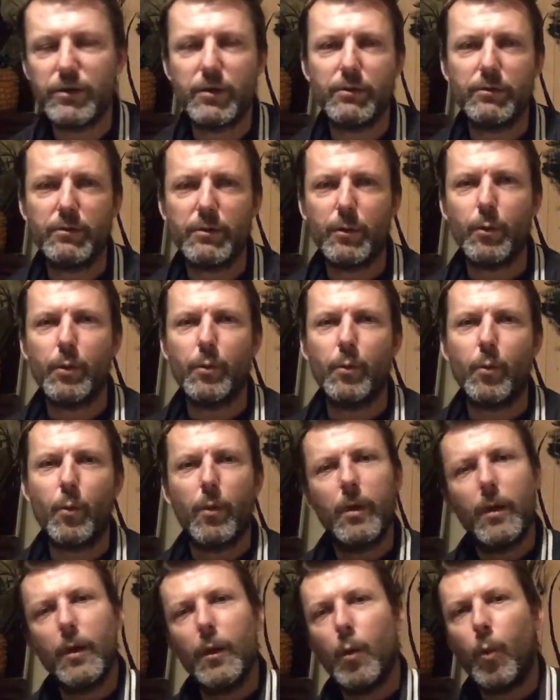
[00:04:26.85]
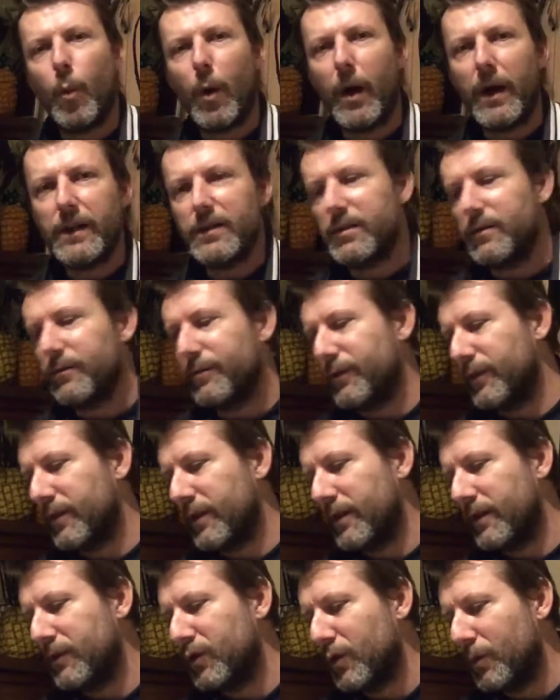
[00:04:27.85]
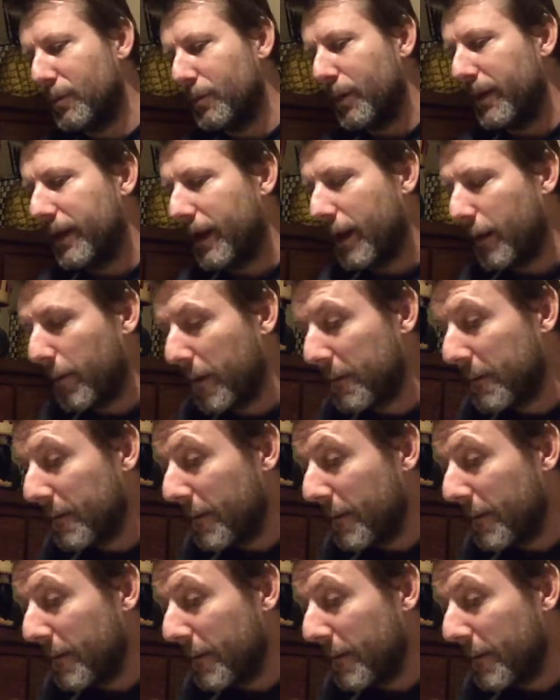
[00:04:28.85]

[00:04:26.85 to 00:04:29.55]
They won't wait to fucking jump on that one.